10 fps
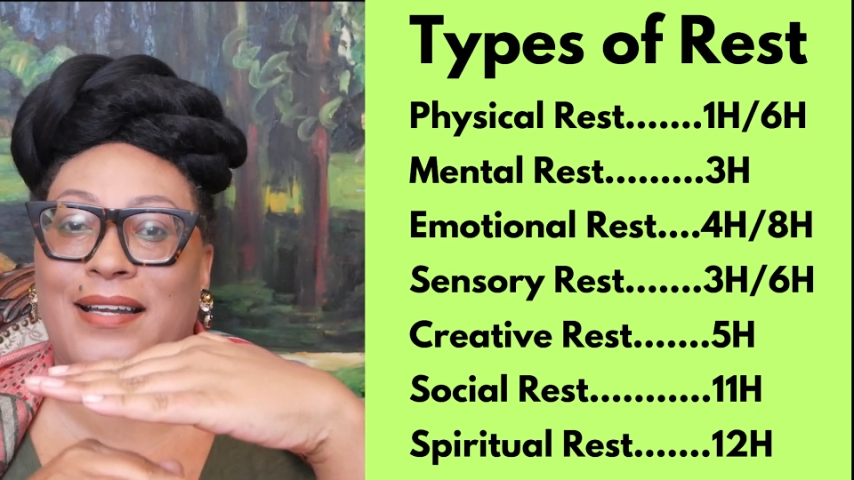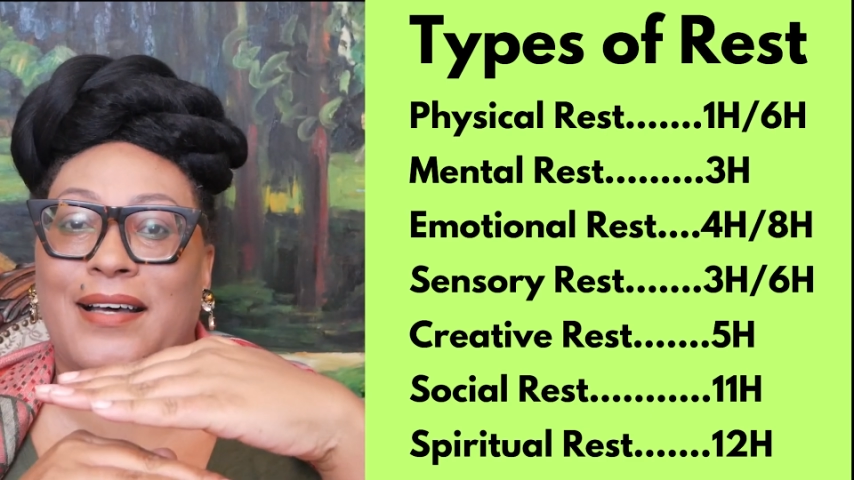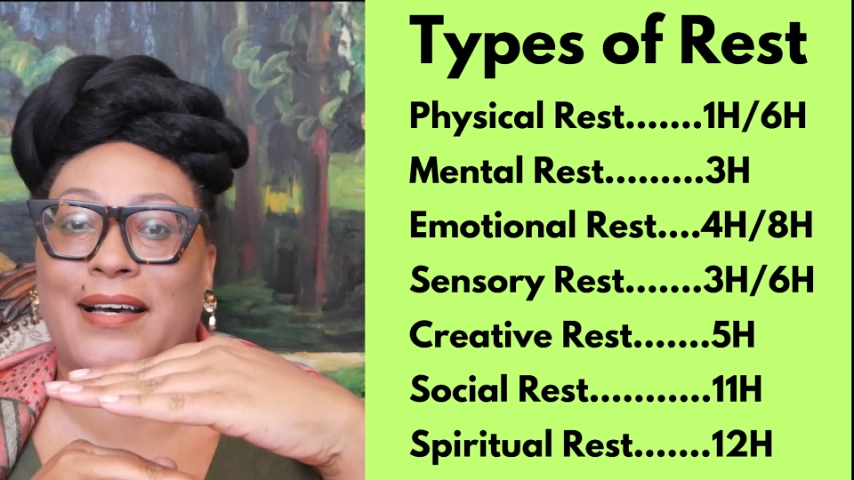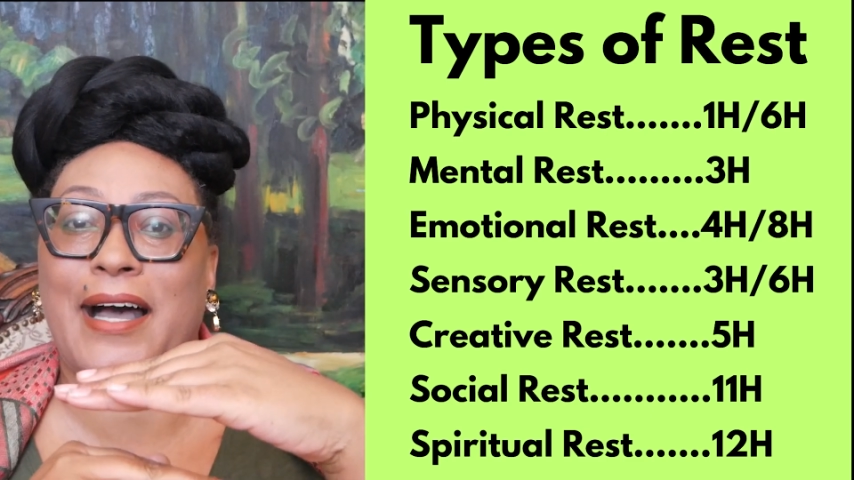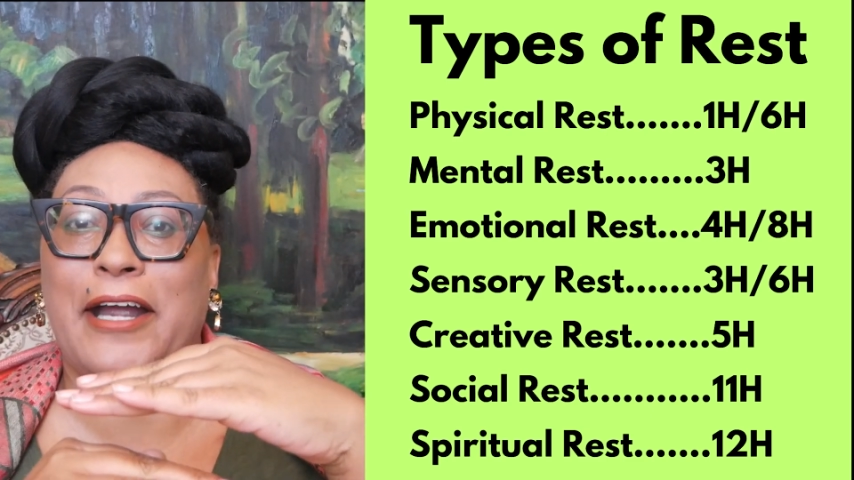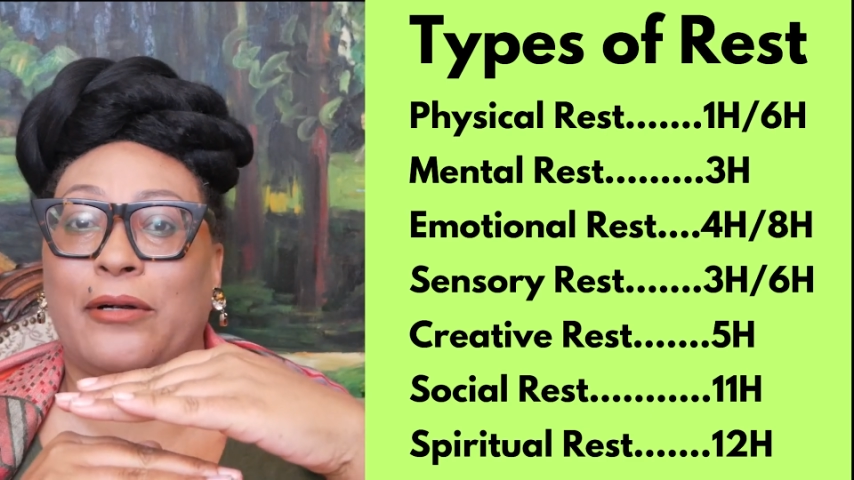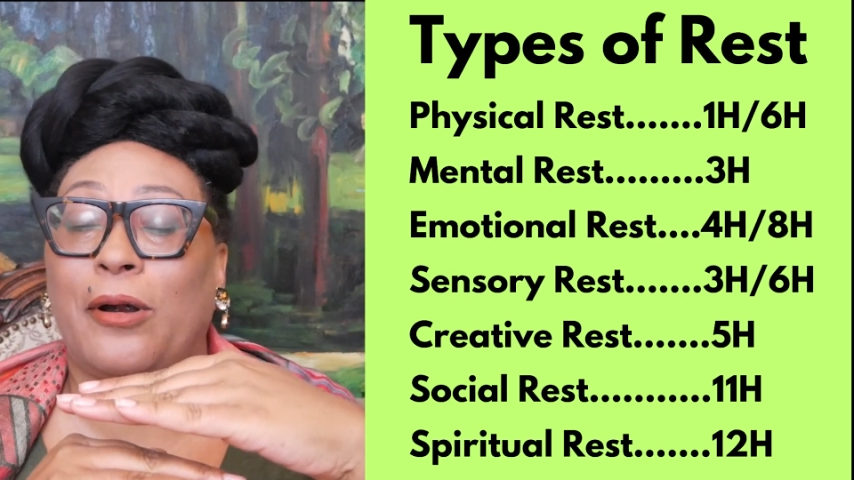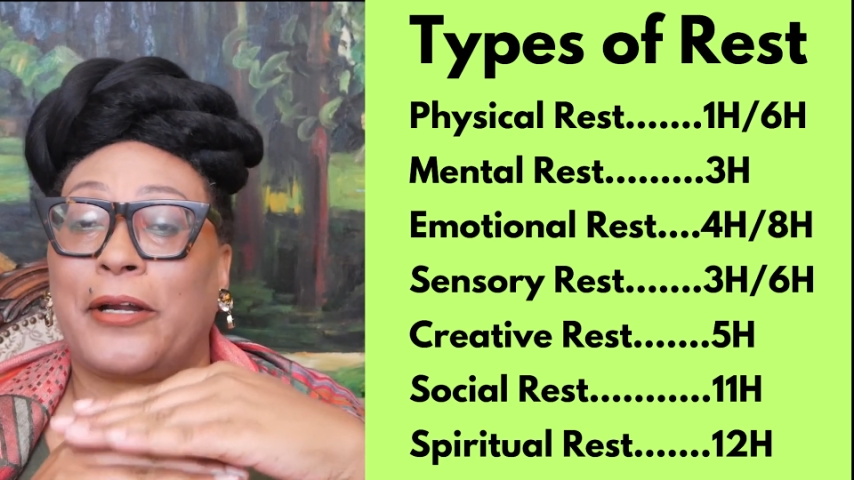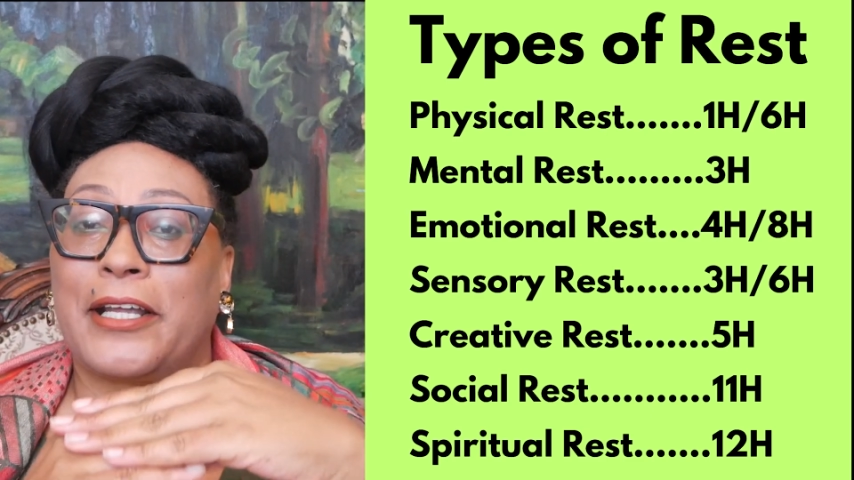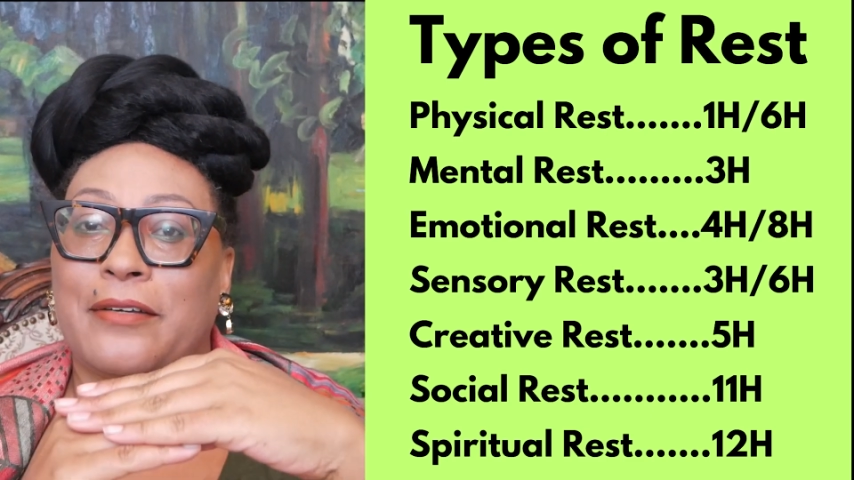
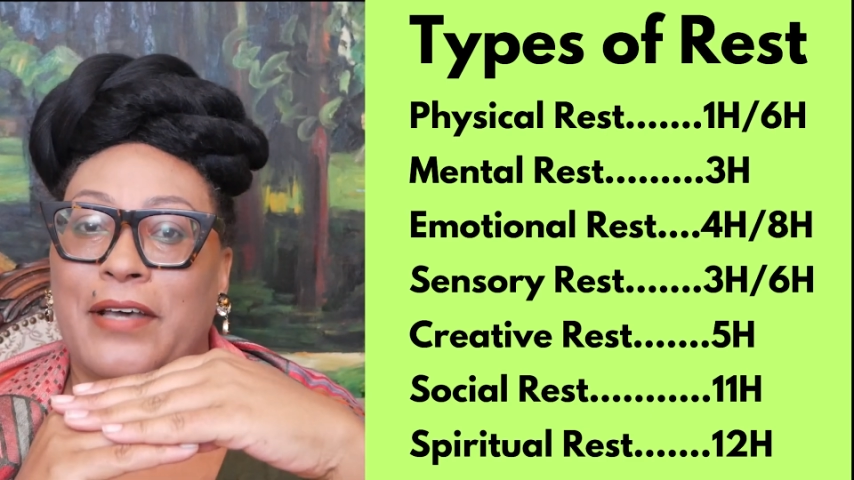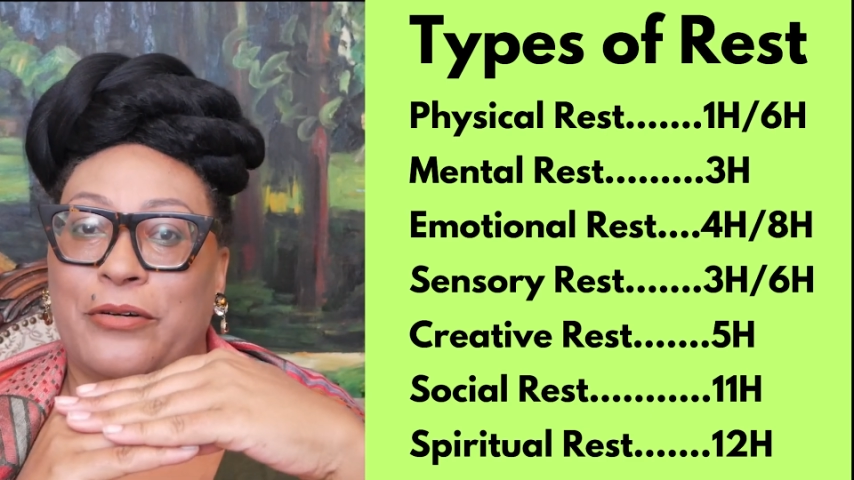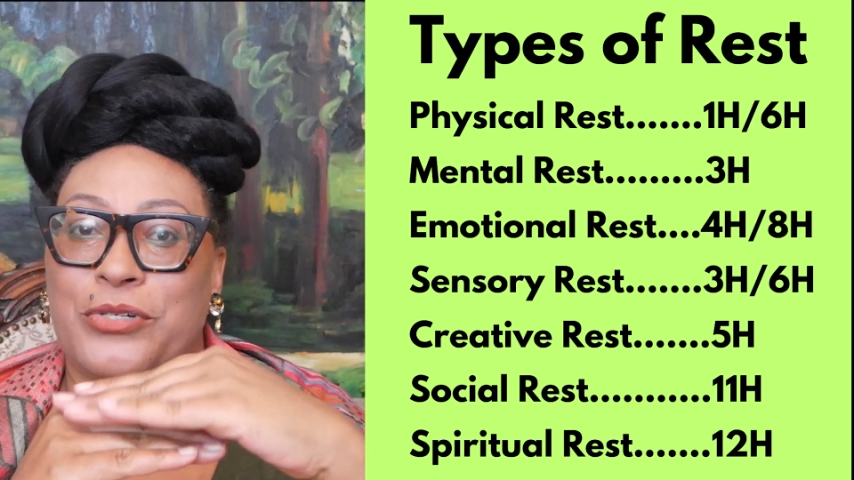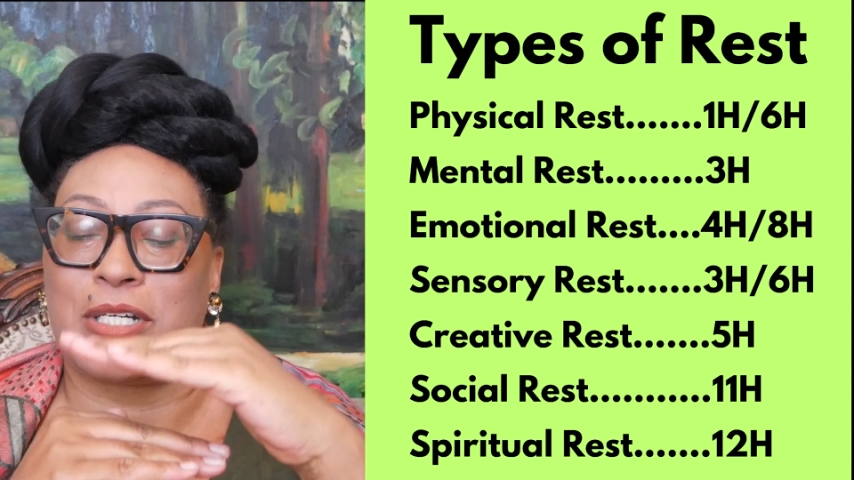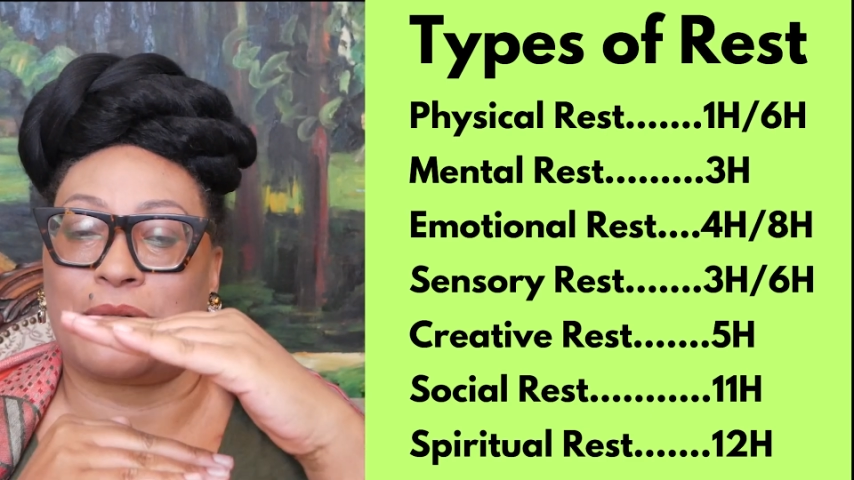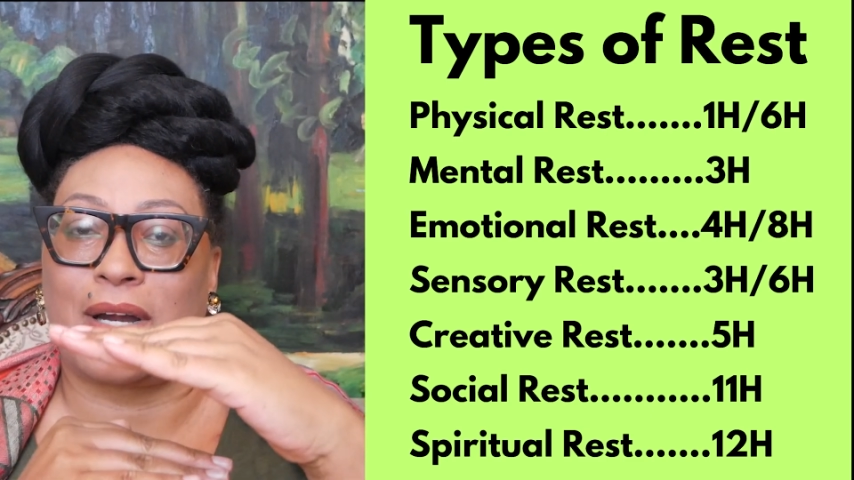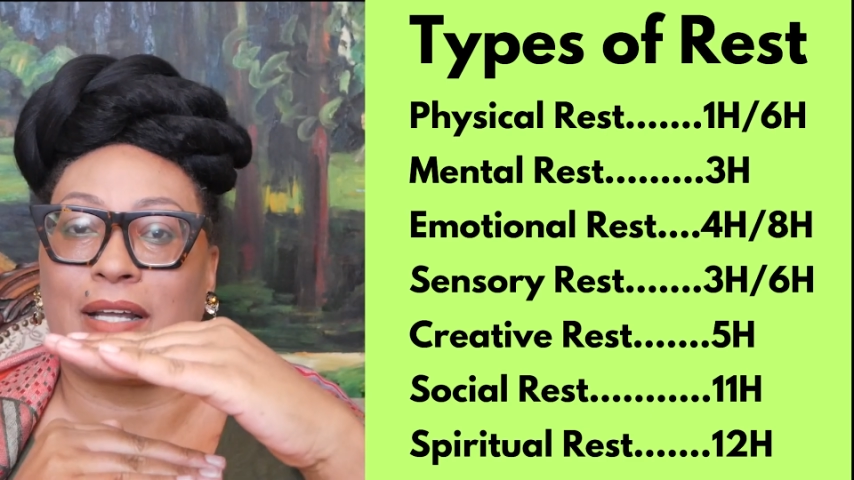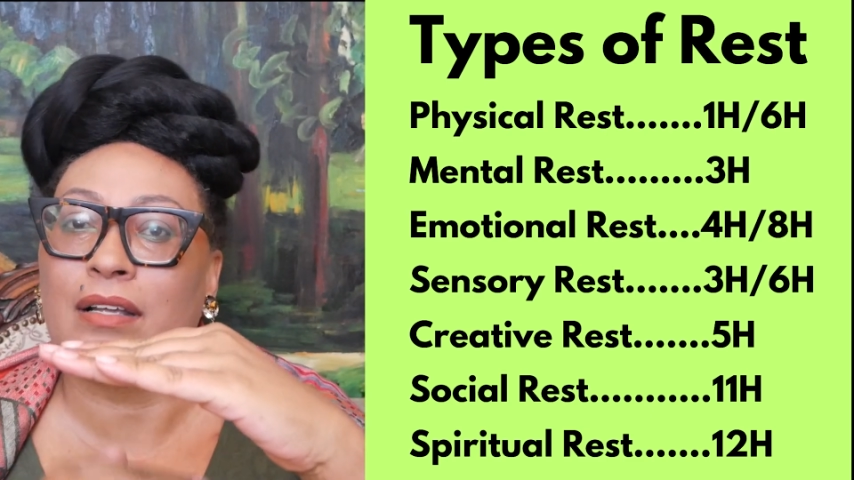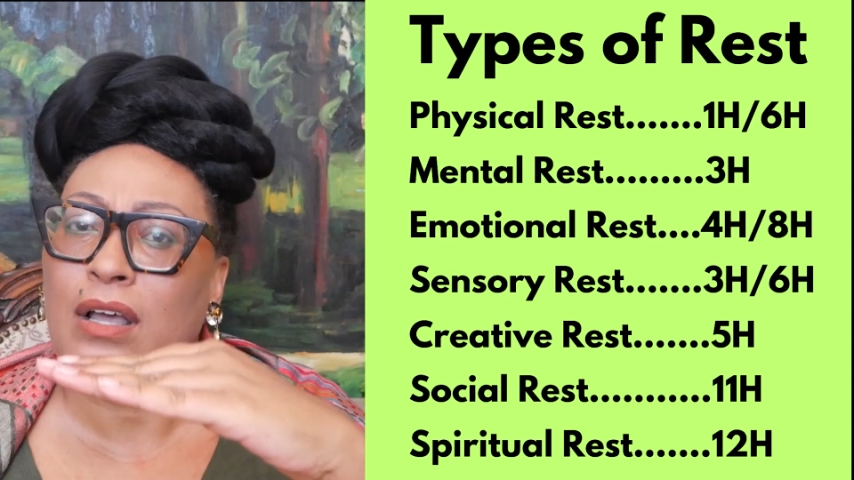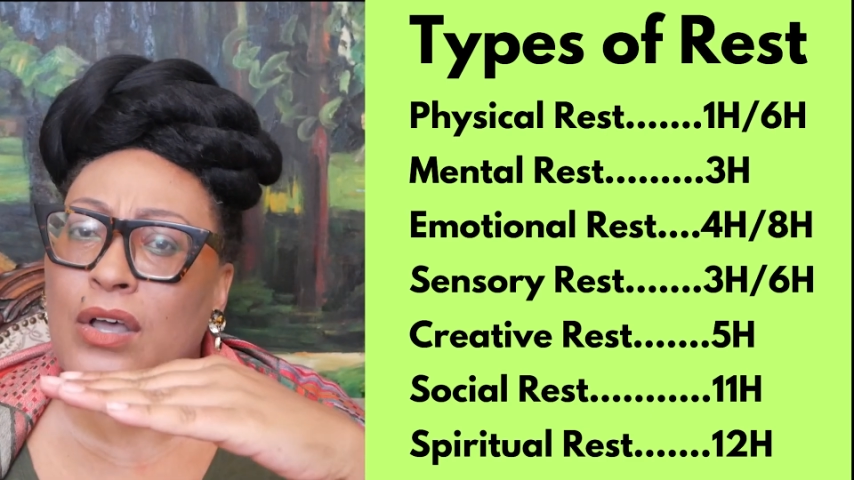hierarchy of energy,
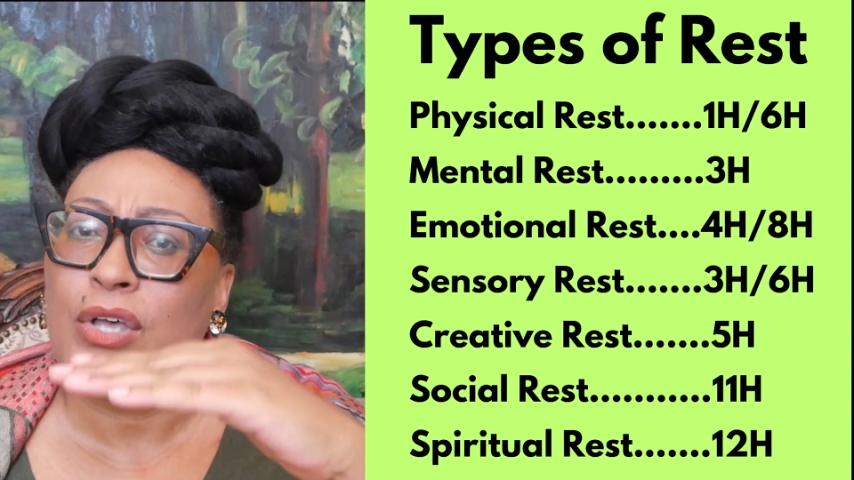right?